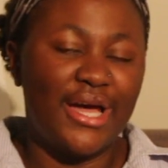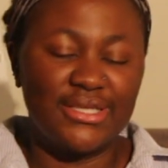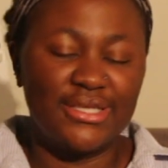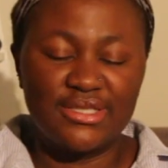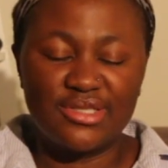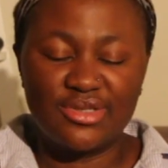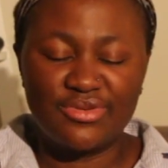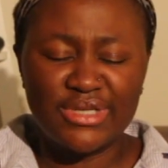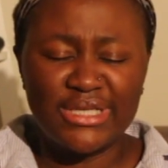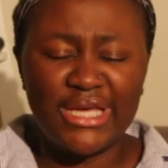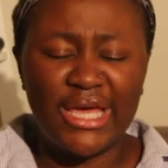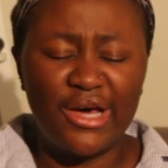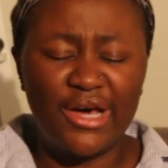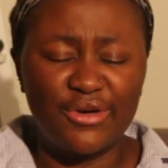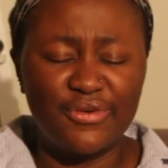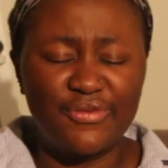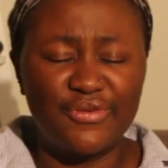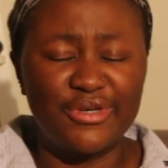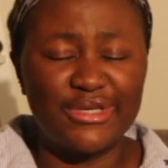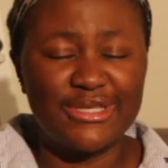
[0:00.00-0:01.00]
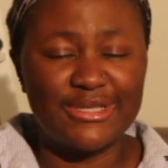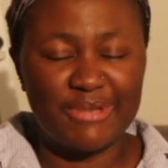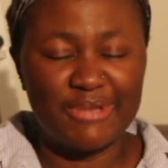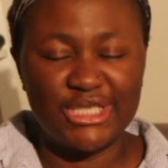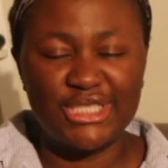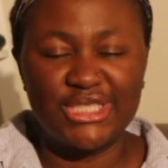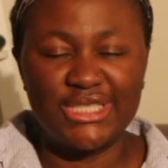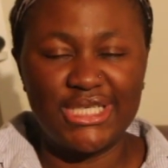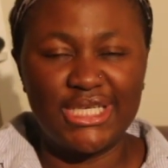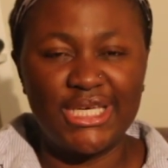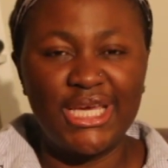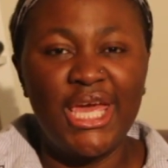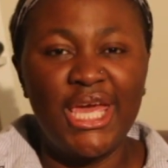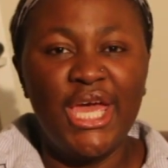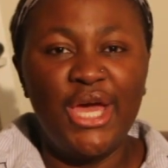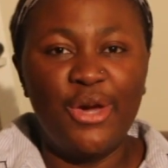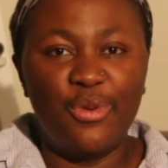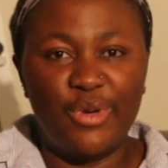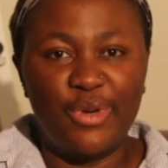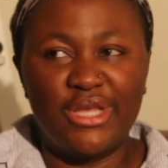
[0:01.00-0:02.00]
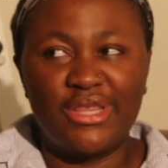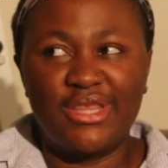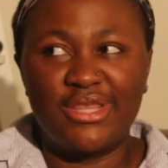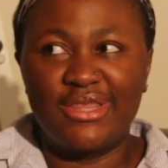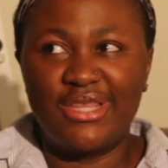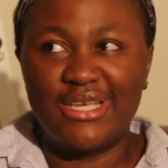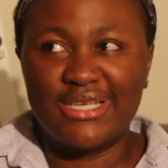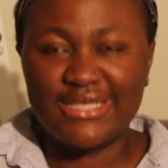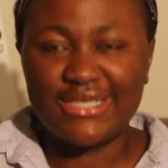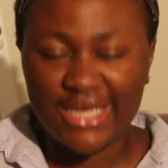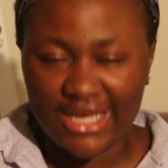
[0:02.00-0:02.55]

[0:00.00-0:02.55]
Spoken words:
and it's really helpful, especially with this